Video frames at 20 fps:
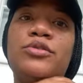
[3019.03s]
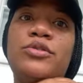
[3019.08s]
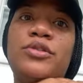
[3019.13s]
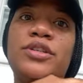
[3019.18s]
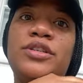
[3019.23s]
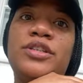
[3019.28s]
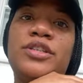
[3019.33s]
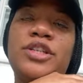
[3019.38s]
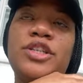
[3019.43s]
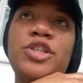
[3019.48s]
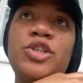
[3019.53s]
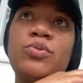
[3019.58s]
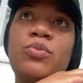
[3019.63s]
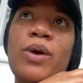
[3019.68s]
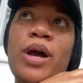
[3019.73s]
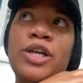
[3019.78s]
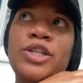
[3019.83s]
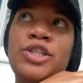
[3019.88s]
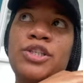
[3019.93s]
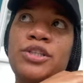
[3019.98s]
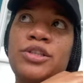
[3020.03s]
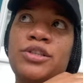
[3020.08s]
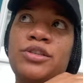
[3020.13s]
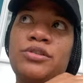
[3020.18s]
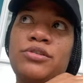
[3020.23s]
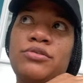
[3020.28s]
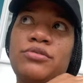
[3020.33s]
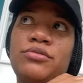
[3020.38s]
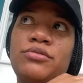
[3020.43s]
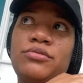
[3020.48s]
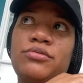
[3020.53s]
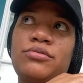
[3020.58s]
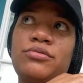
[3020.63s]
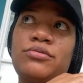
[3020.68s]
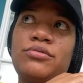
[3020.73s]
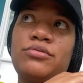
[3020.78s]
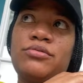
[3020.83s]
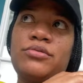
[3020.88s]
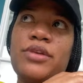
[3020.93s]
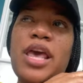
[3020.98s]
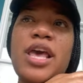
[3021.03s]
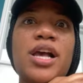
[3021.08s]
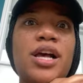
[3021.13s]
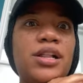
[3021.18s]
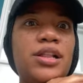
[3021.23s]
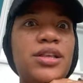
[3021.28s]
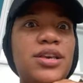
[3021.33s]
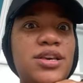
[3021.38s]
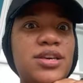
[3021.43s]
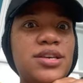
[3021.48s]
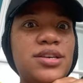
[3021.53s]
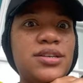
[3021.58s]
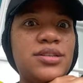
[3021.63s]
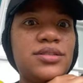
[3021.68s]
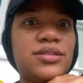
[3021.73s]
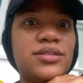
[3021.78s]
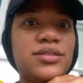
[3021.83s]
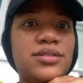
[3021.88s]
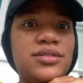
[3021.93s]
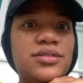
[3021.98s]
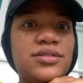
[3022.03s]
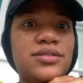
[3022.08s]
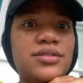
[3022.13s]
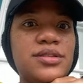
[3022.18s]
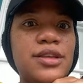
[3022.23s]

The dishwasher, it cleans,